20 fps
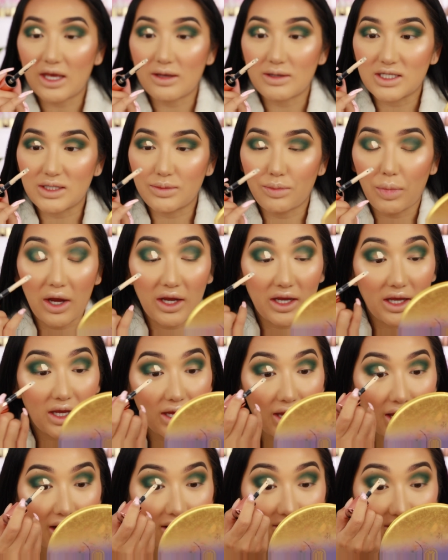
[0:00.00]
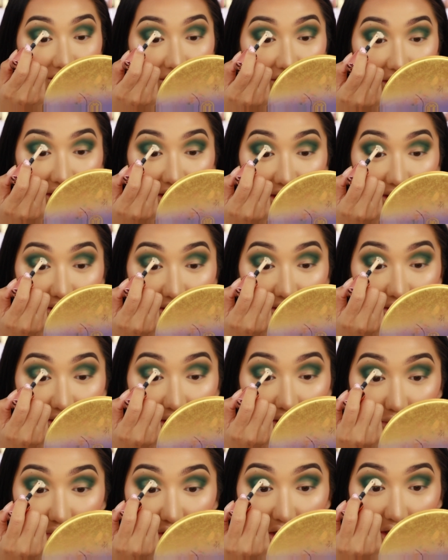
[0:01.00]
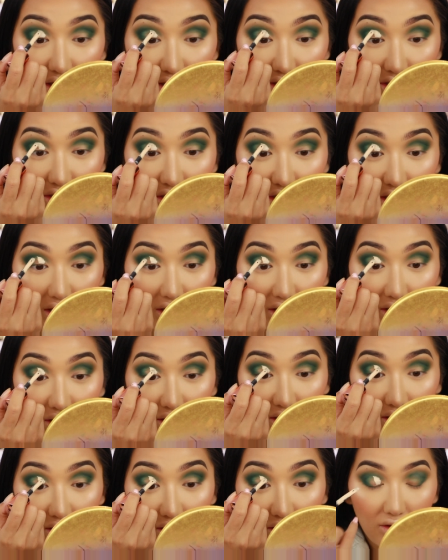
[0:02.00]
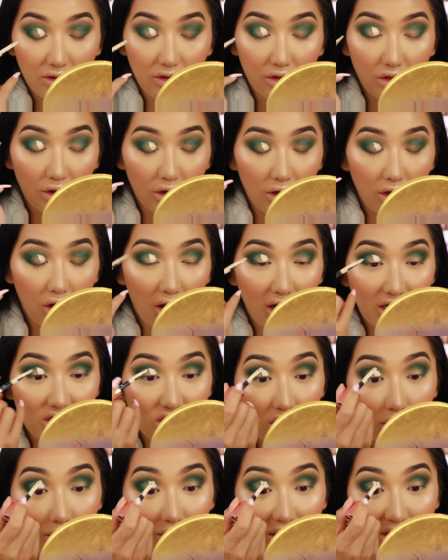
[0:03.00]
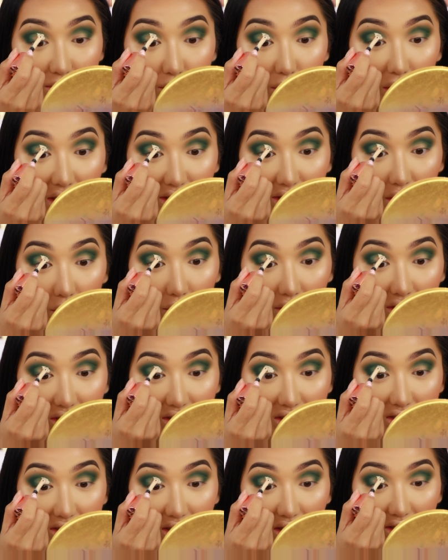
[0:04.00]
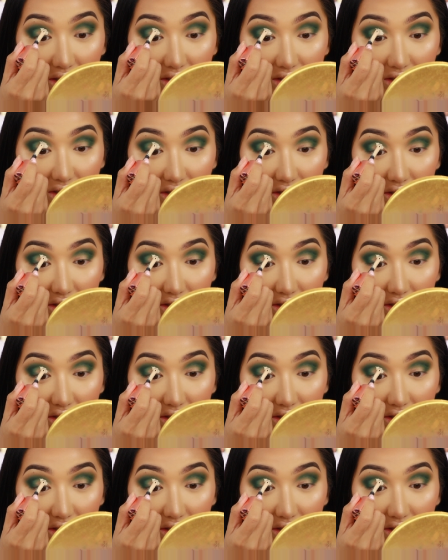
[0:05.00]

keep spiking out, so it keeps touching the eyeshadow base where I don't want it to touch.